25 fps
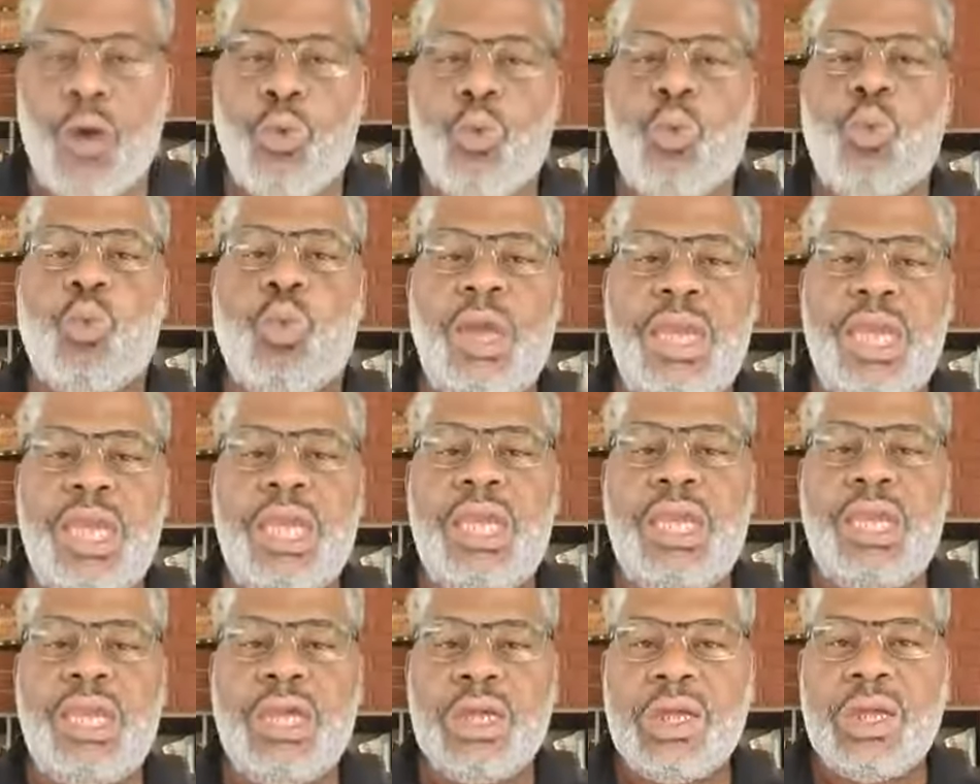
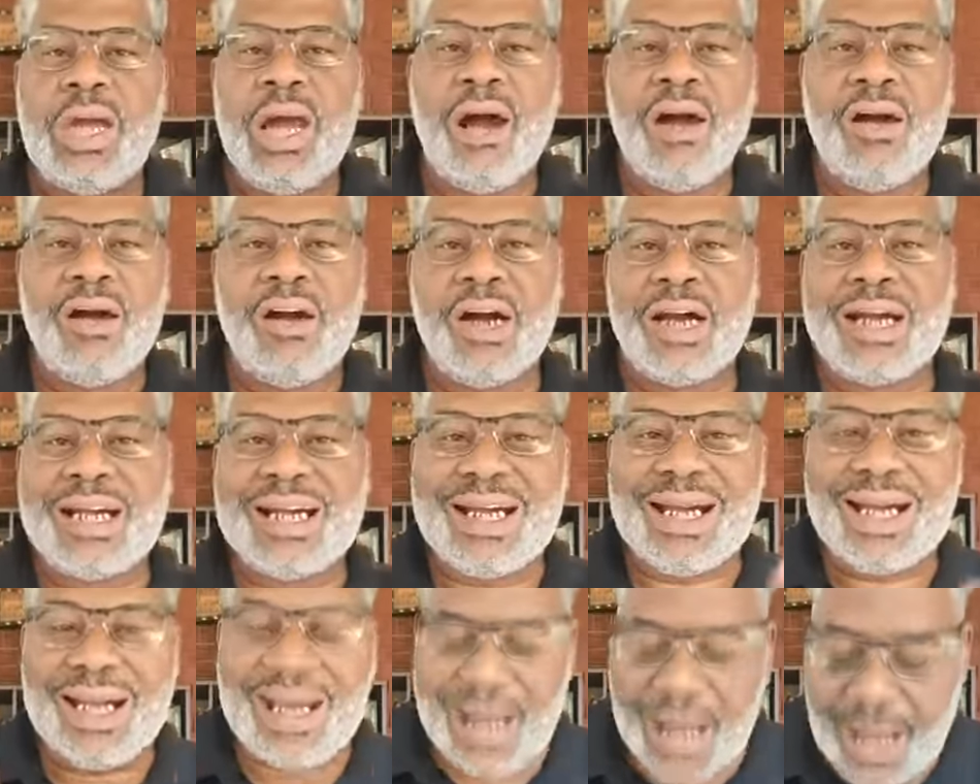We are
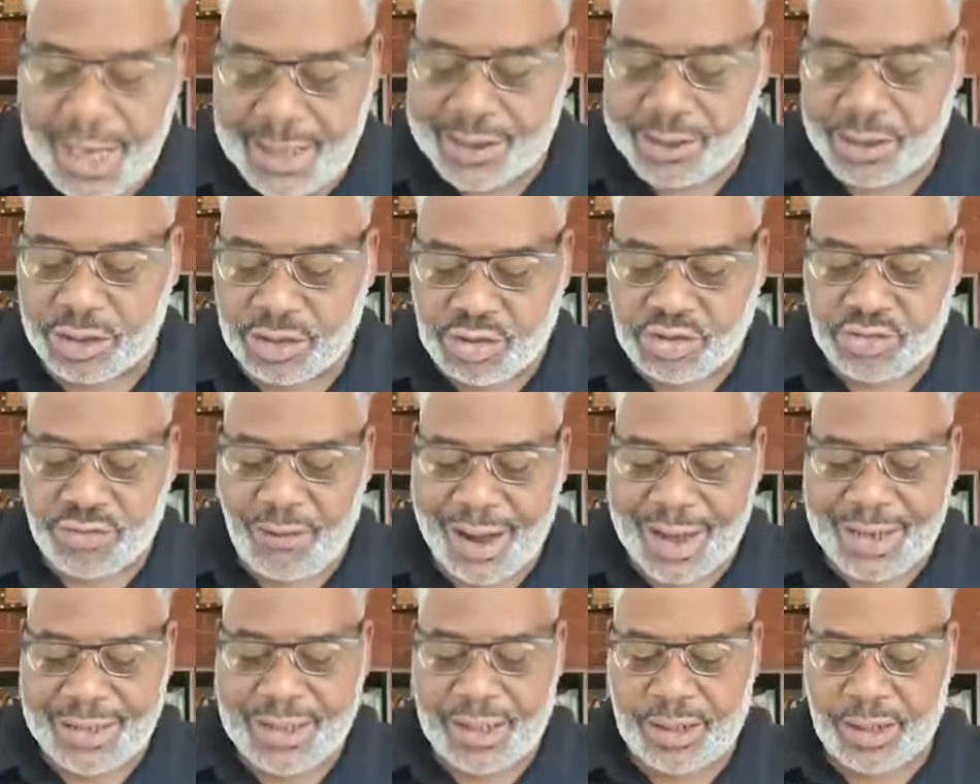
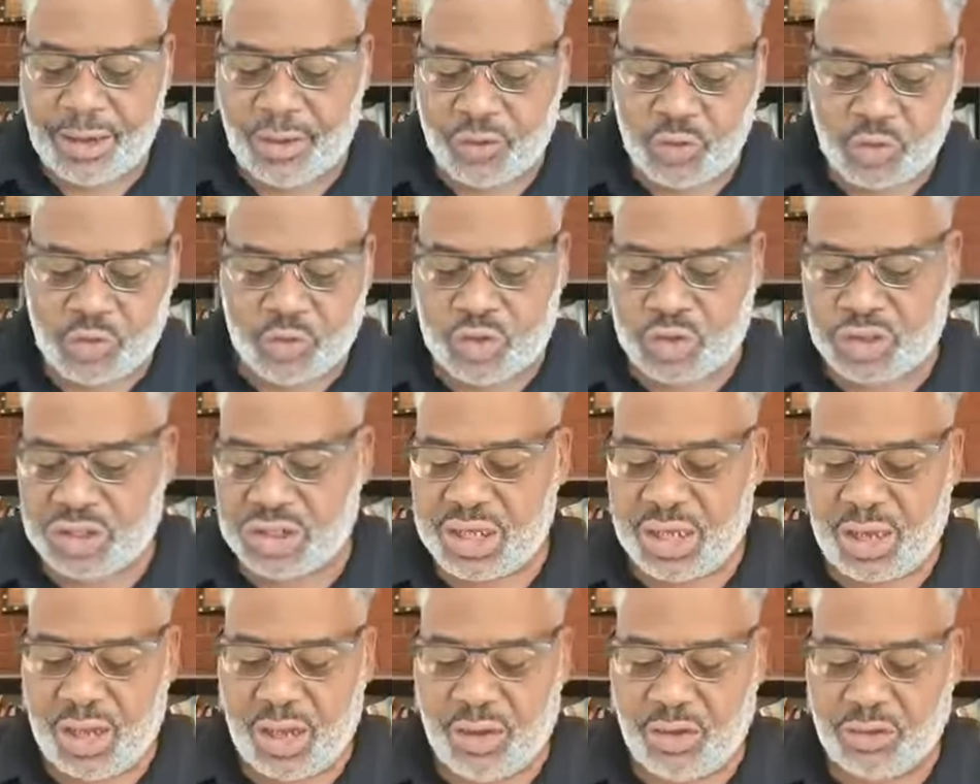concentrating on
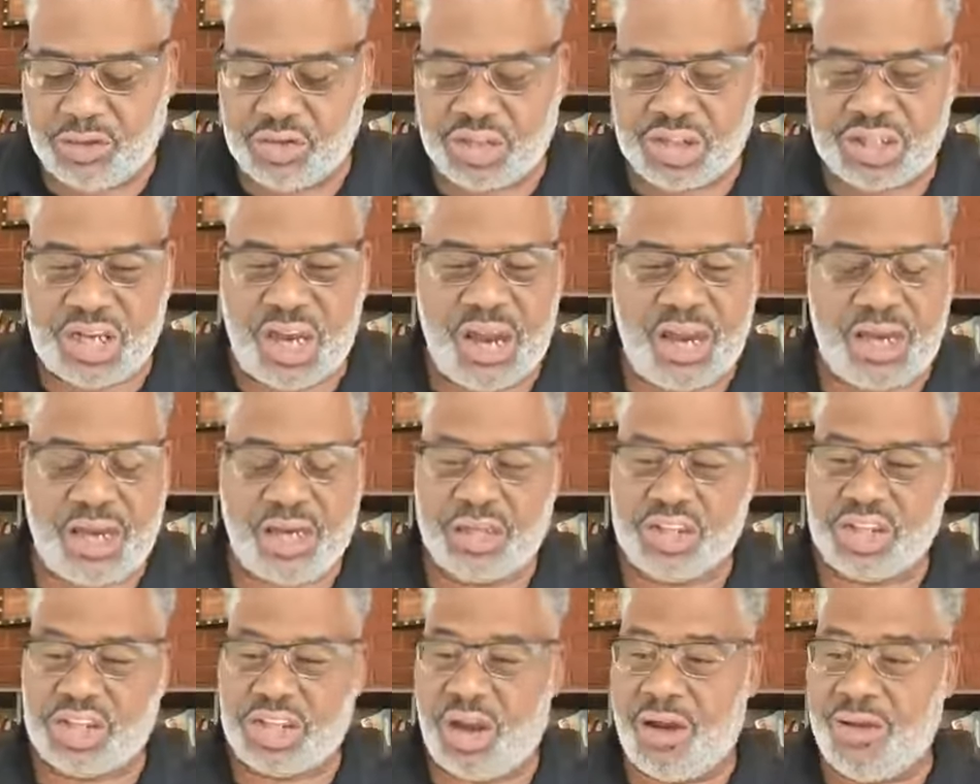
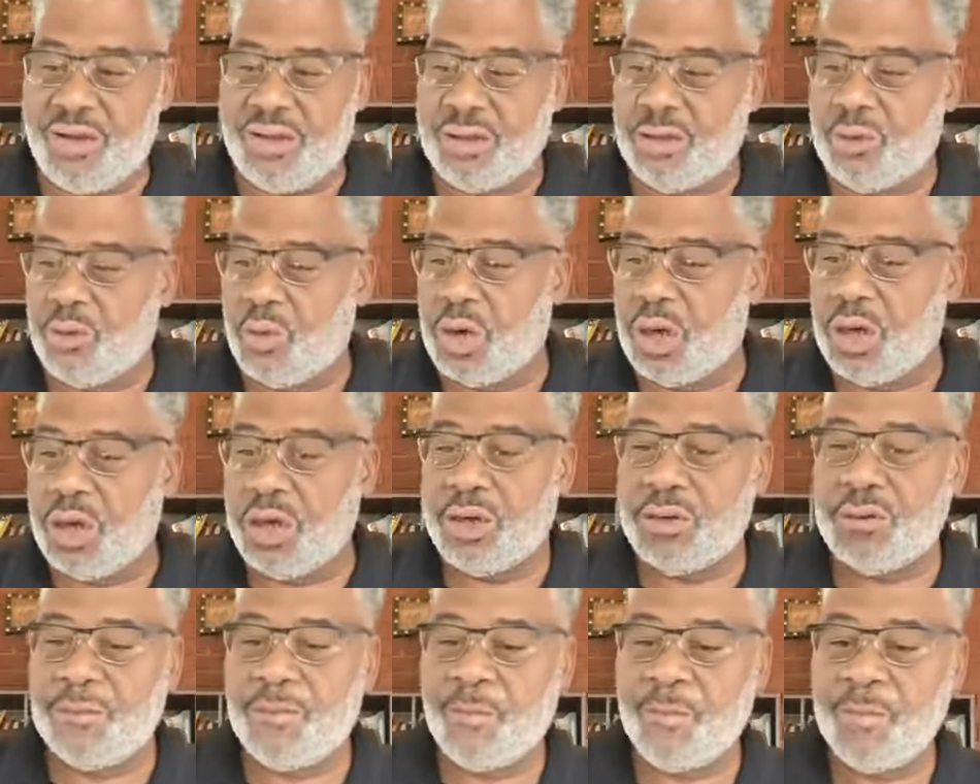sharing the word."